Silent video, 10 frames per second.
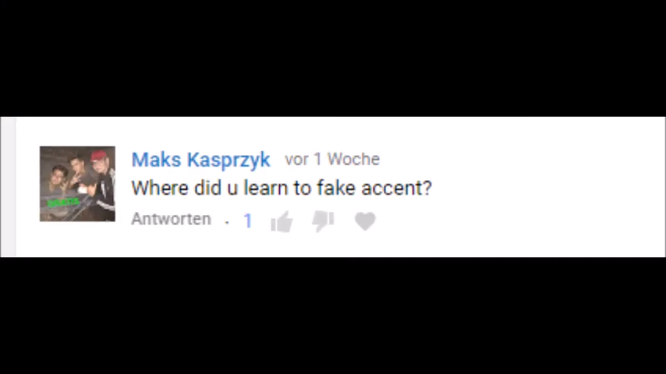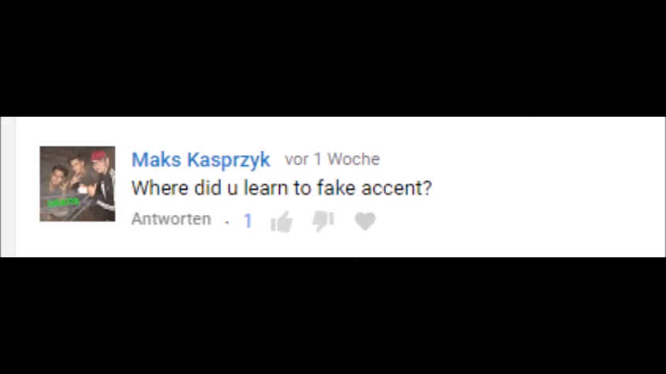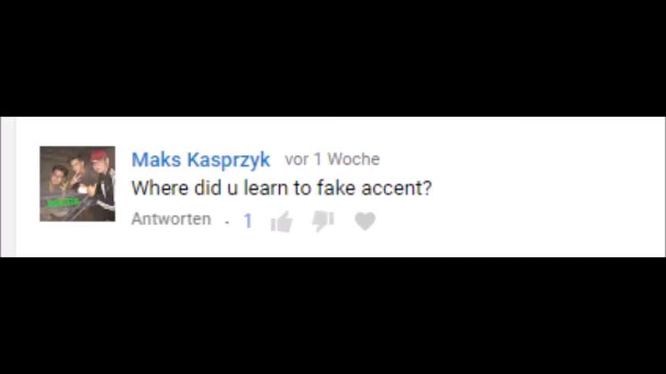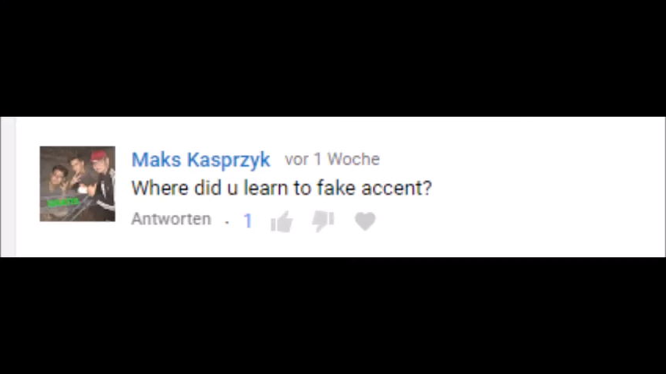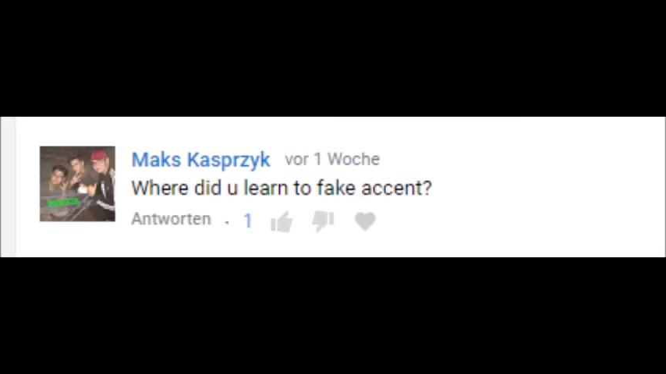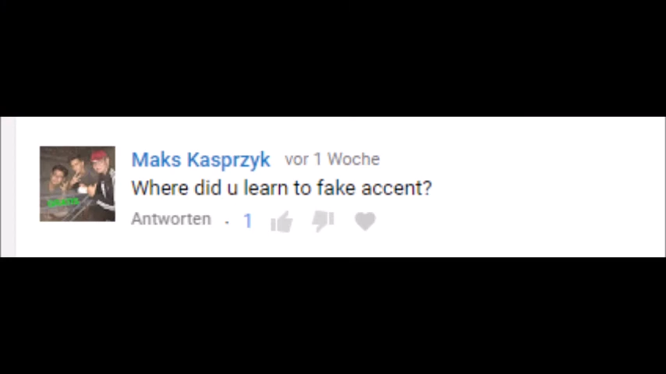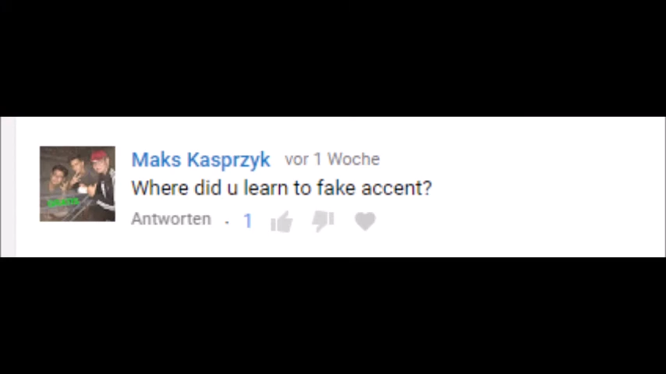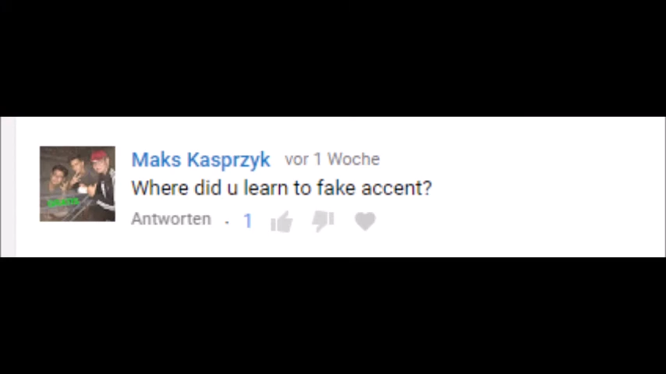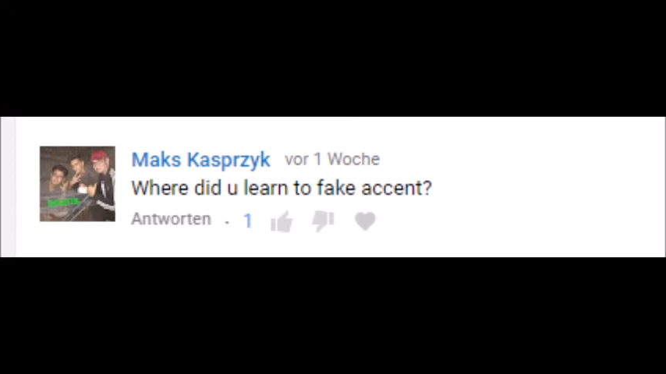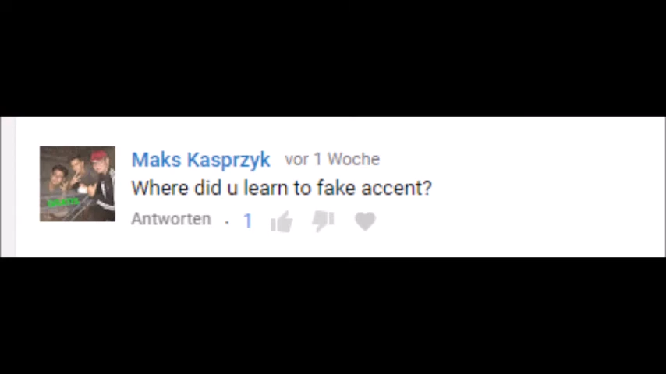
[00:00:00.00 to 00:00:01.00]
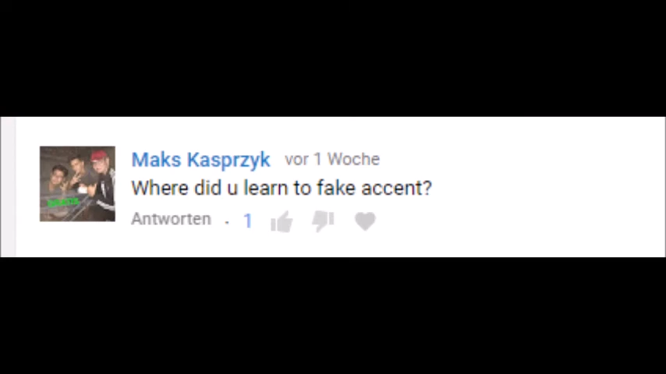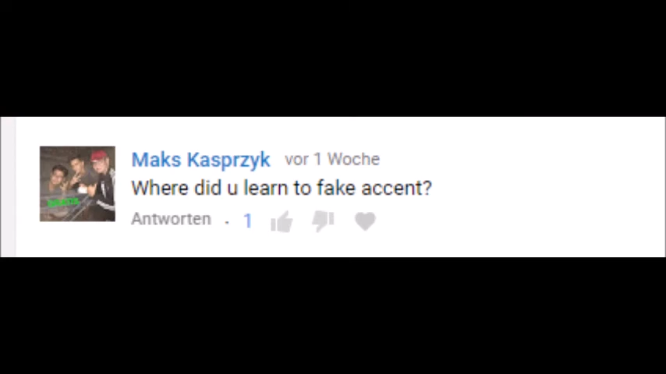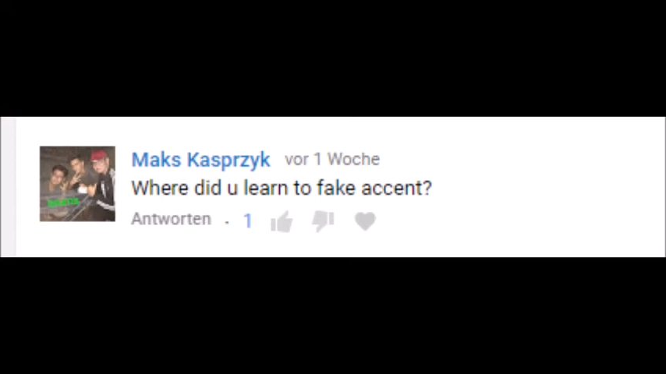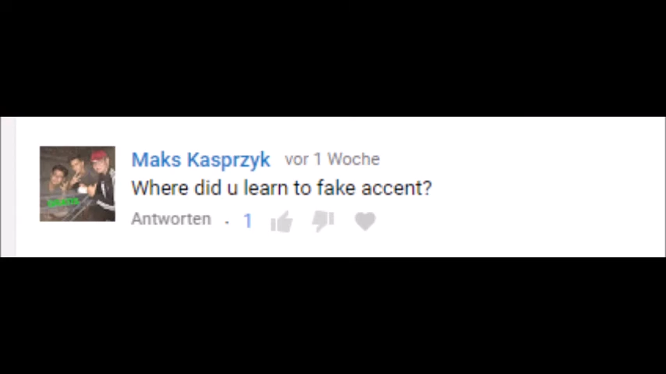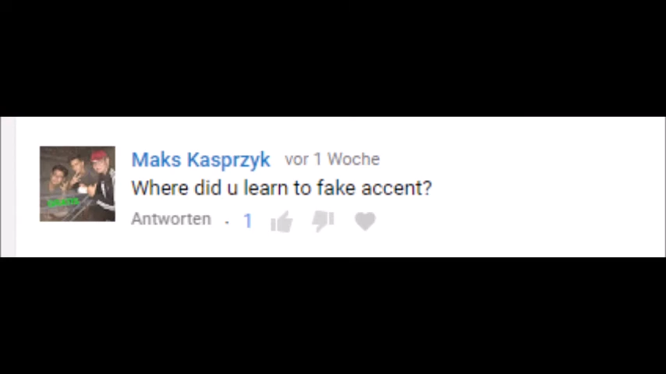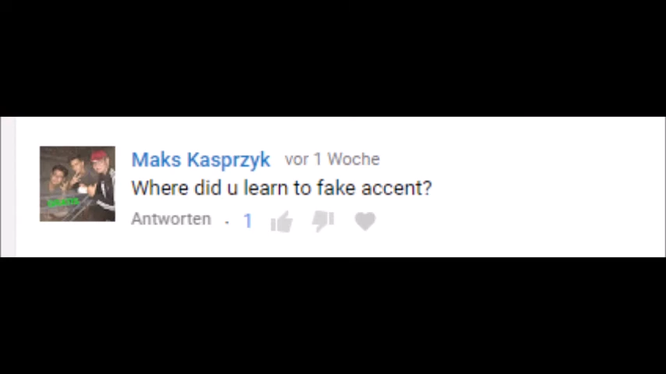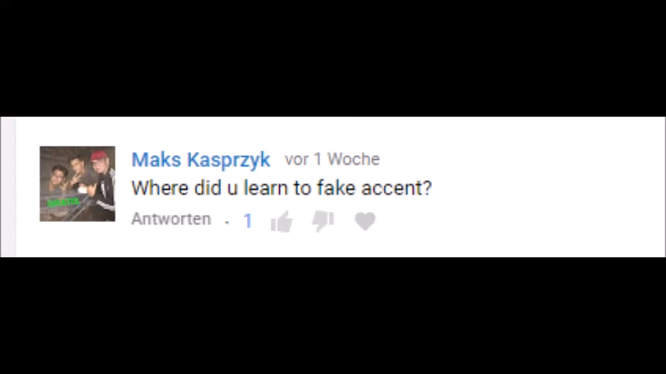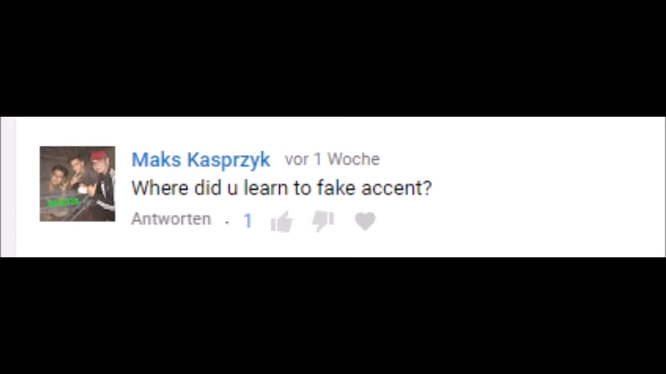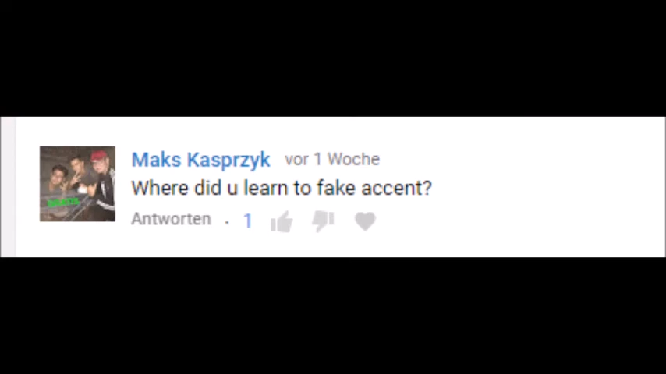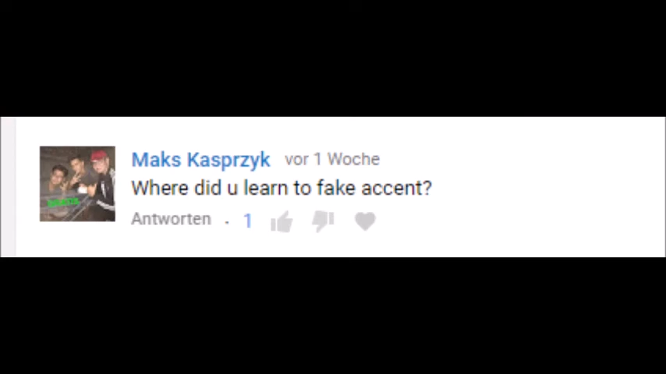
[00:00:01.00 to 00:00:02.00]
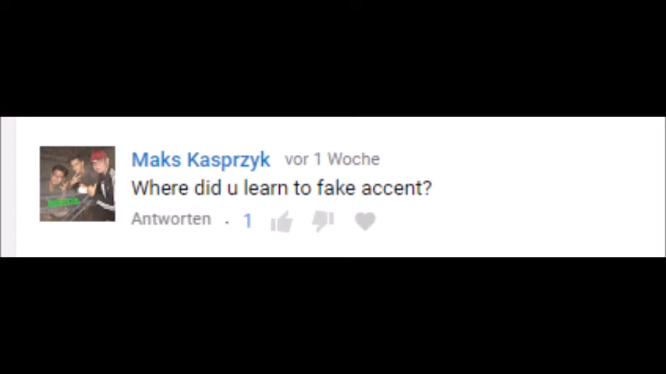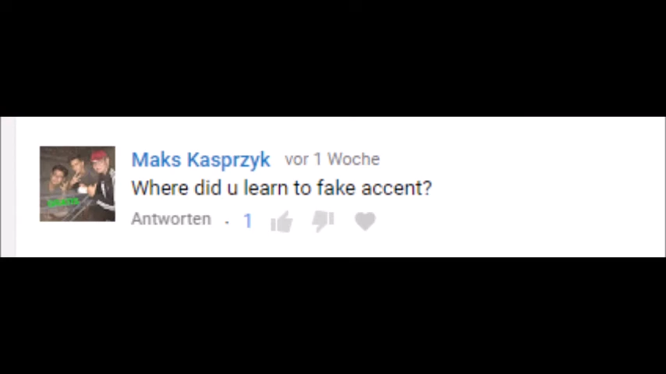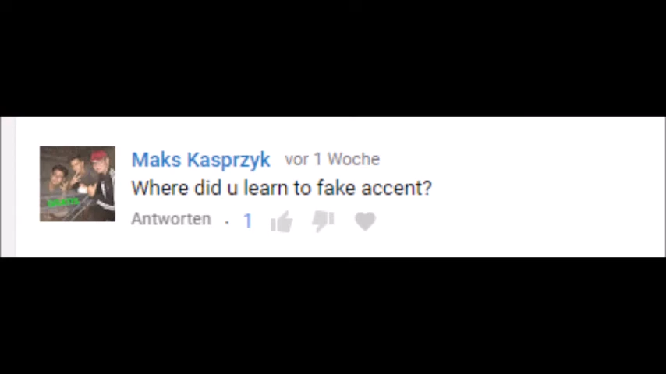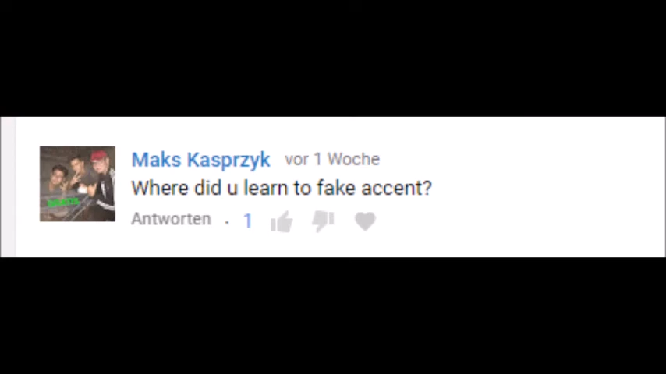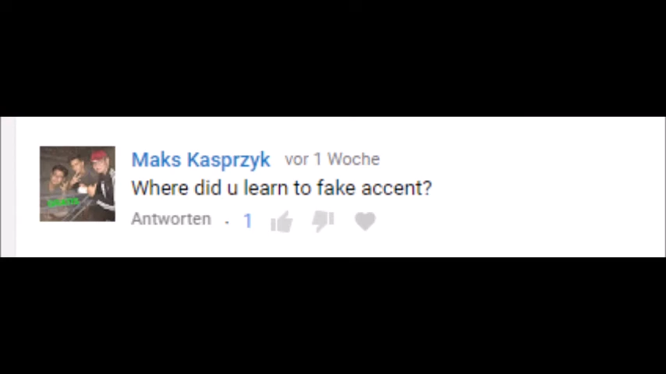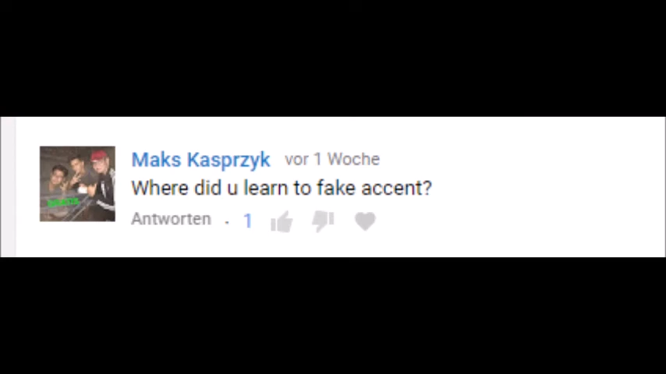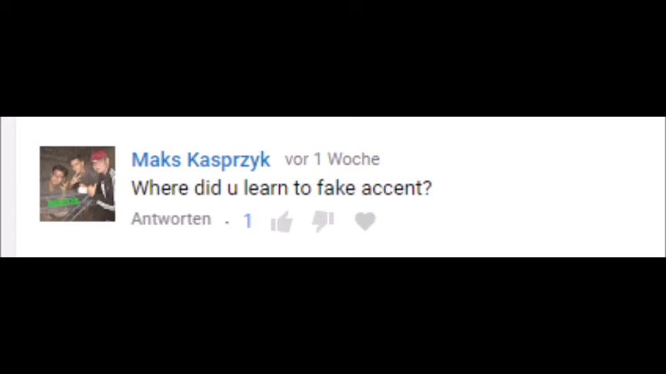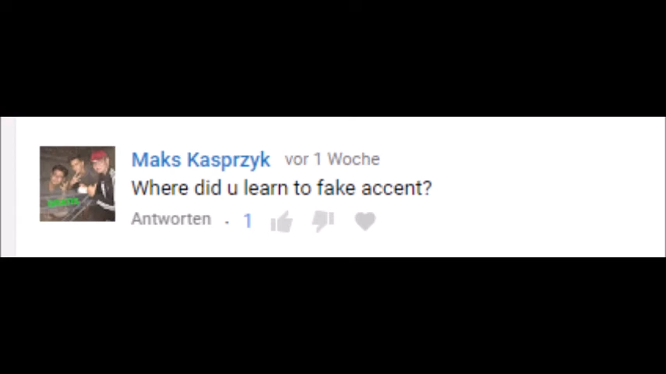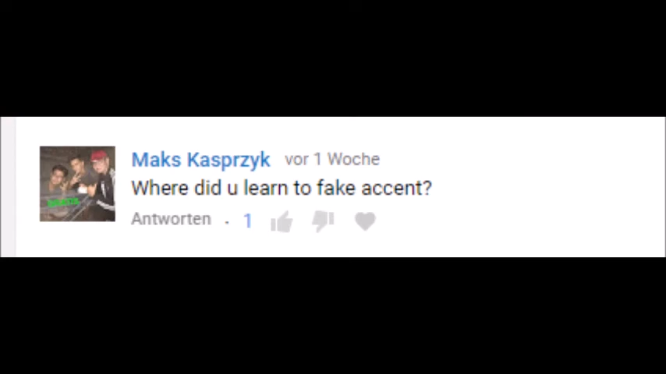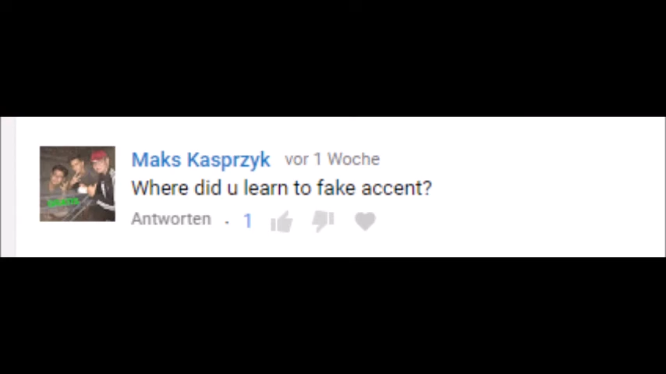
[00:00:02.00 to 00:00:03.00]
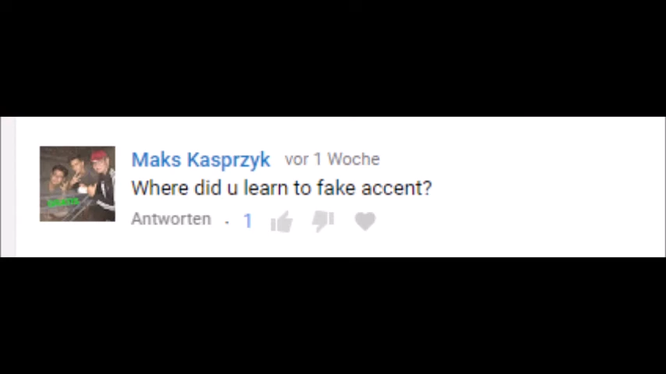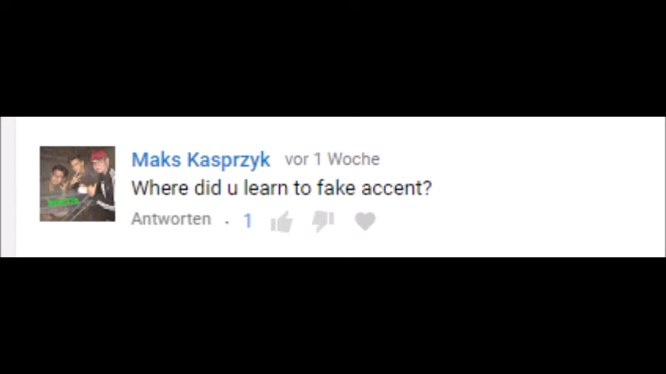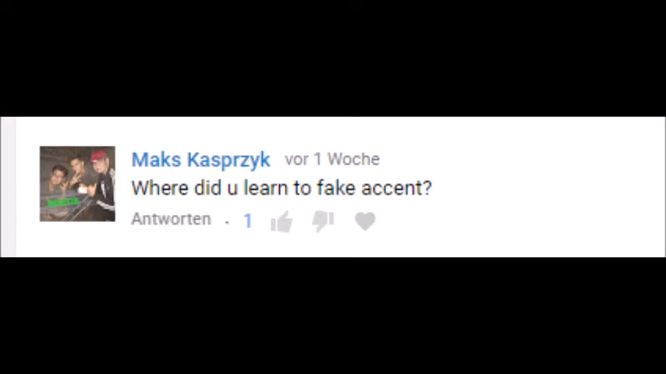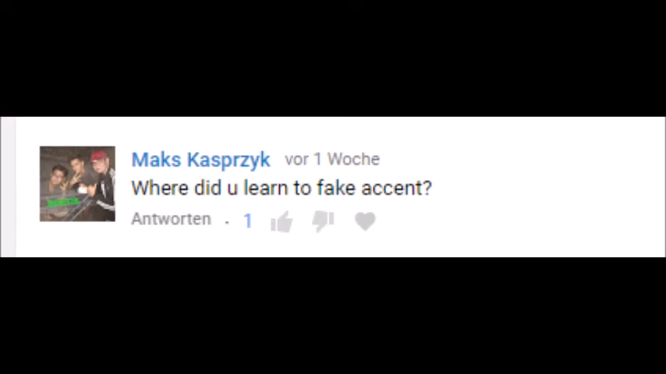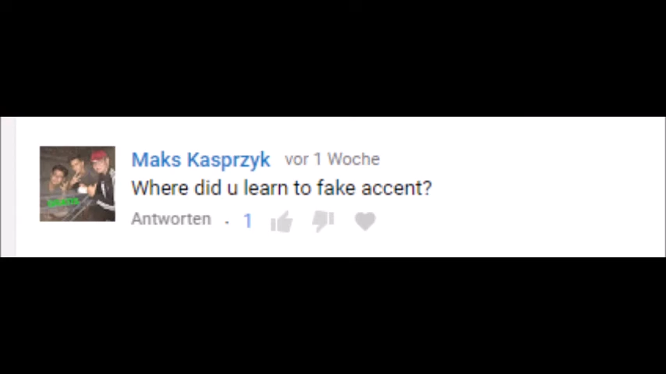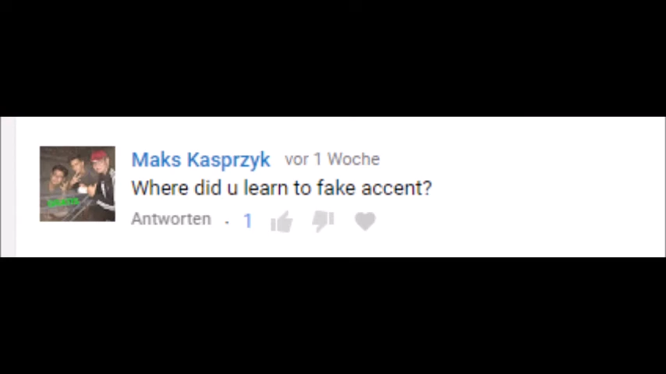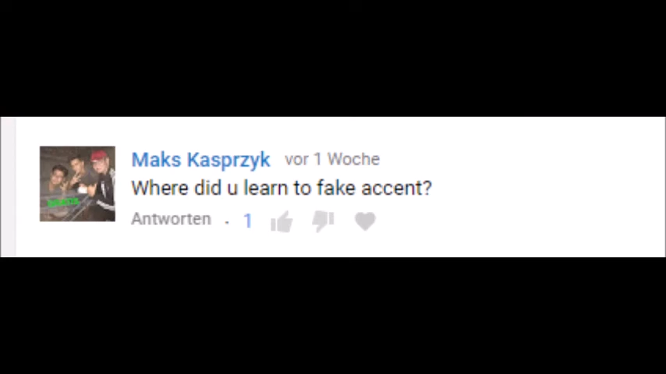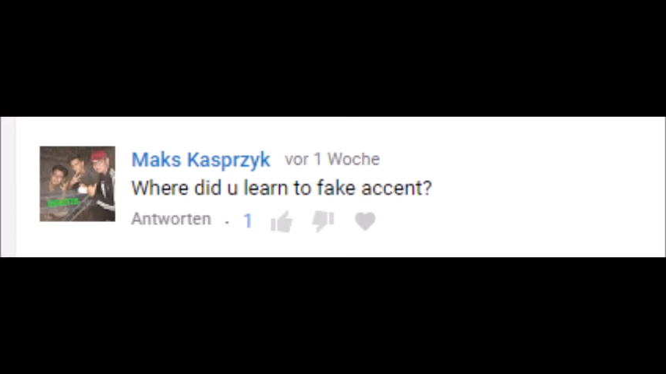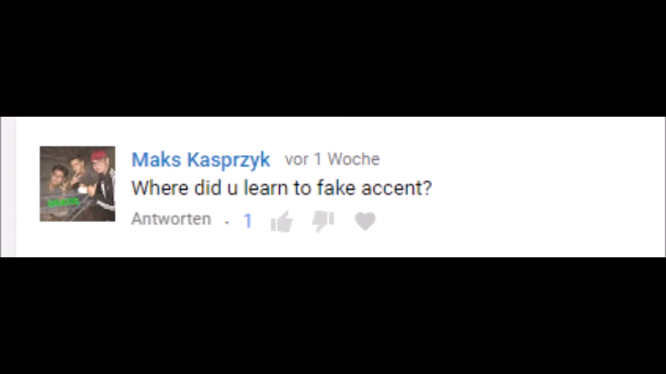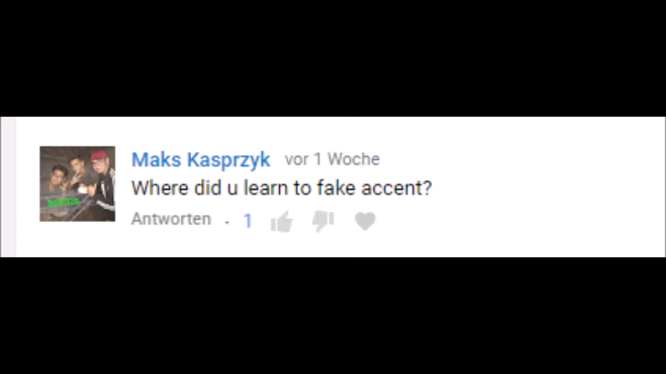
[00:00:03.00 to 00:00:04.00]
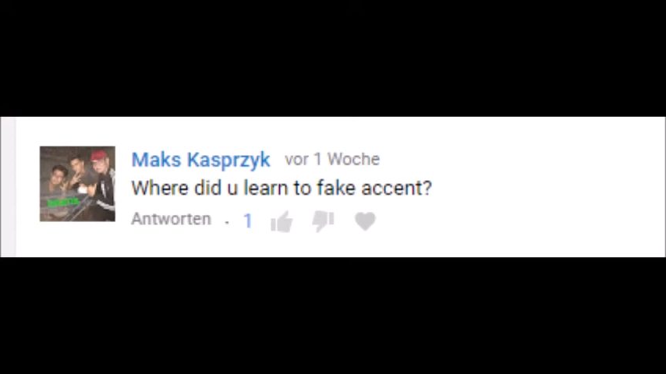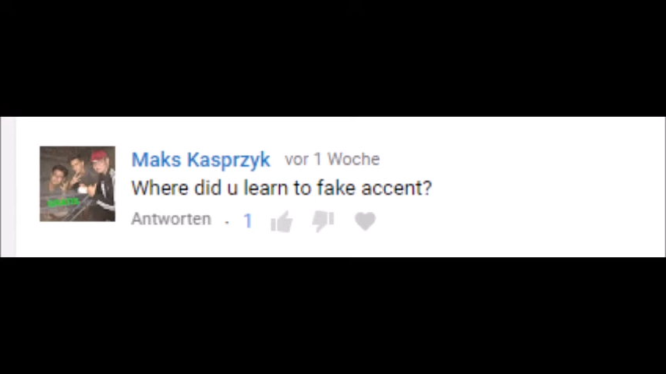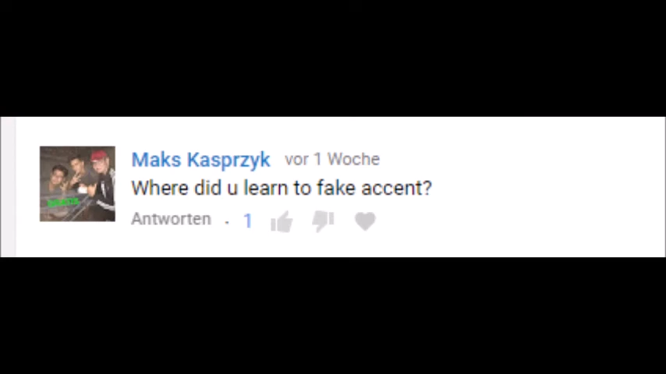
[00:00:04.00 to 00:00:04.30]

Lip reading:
No face is visible, so there are no lips to read.